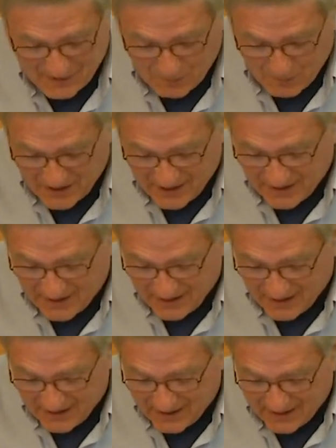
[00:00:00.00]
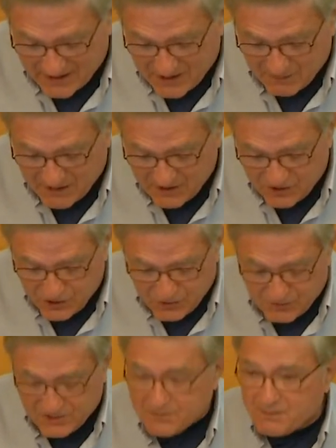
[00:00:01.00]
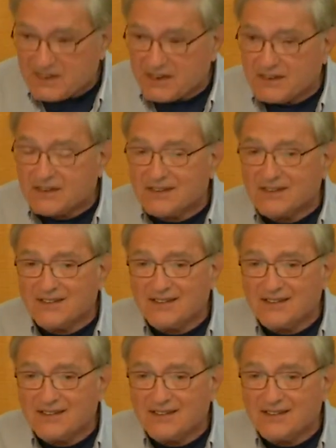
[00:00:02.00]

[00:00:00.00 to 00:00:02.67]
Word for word: when they asked me to speak